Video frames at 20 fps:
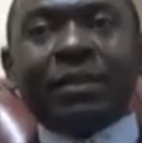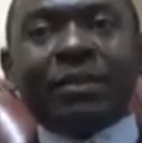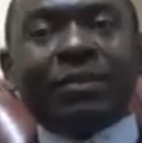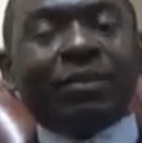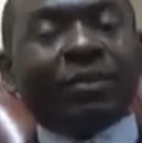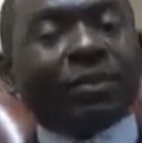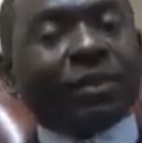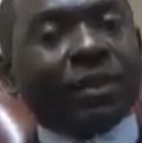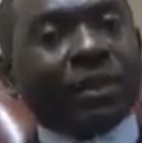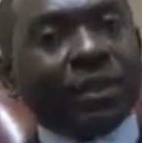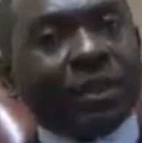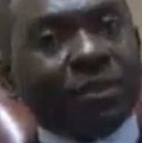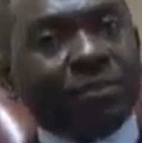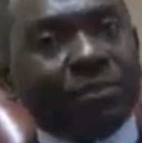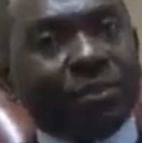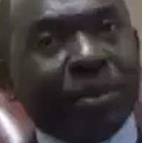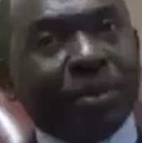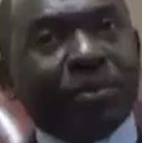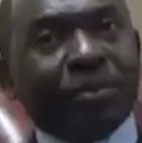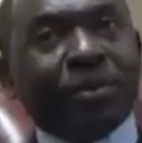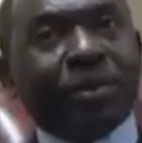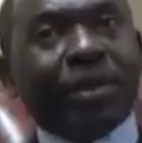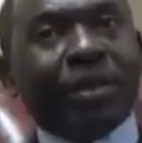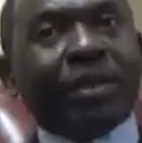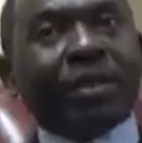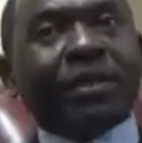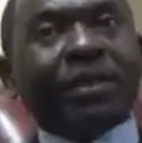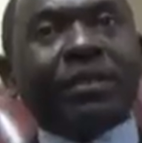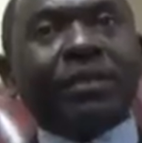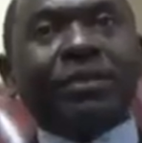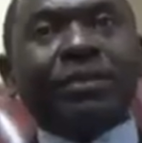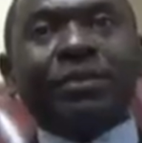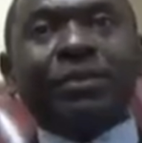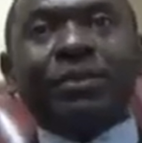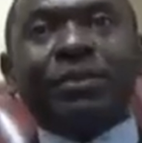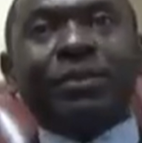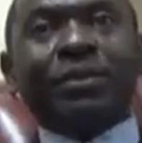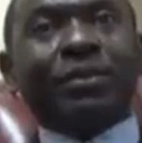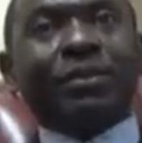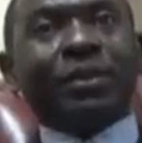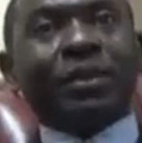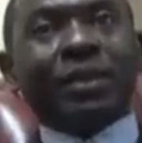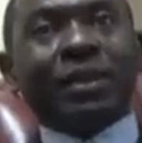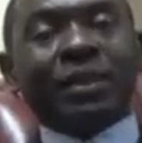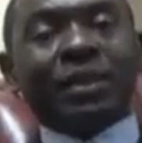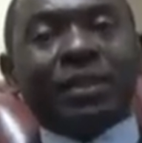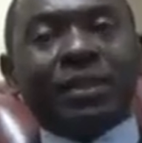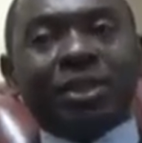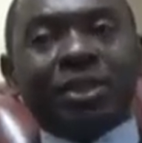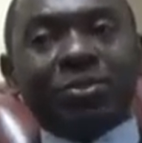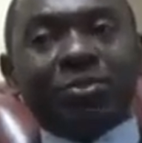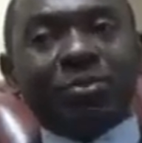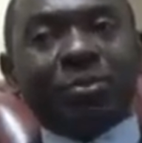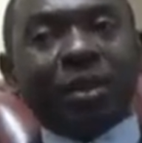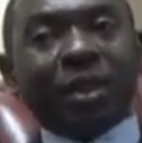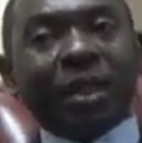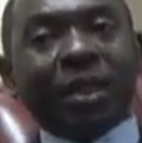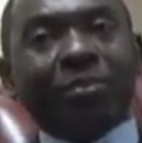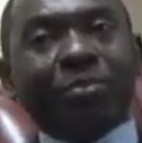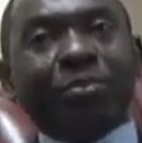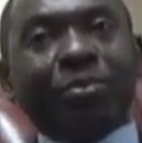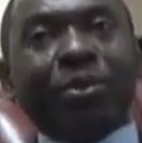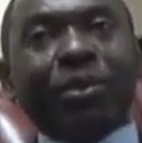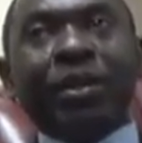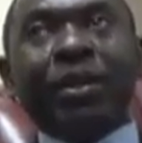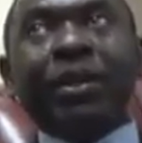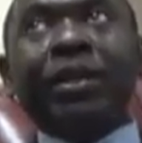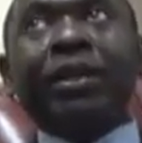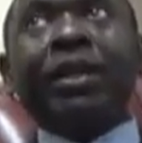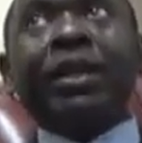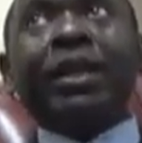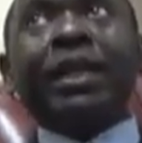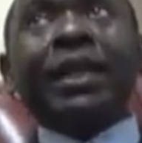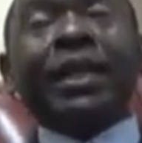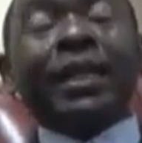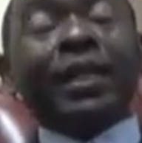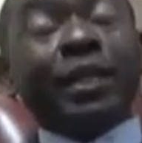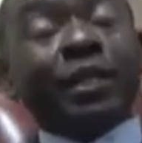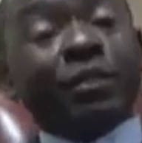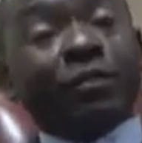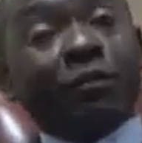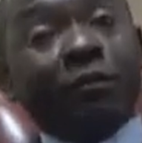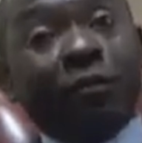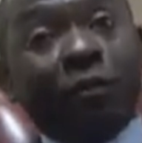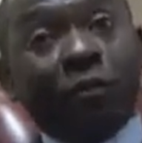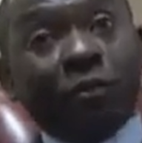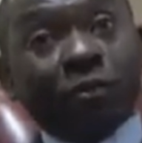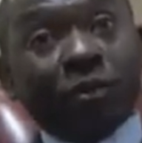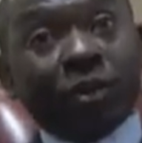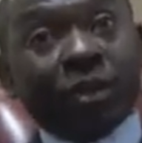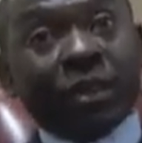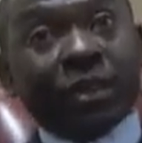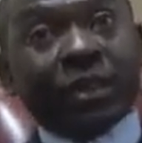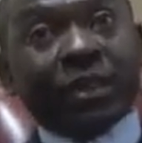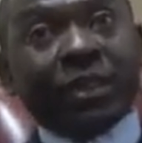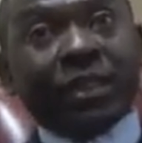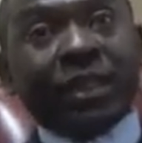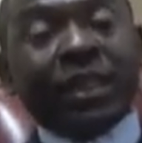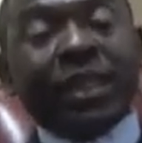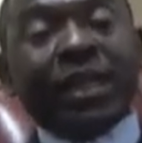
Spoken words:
Dr. Simbiakula or Dr. Chimbakambwiri is false.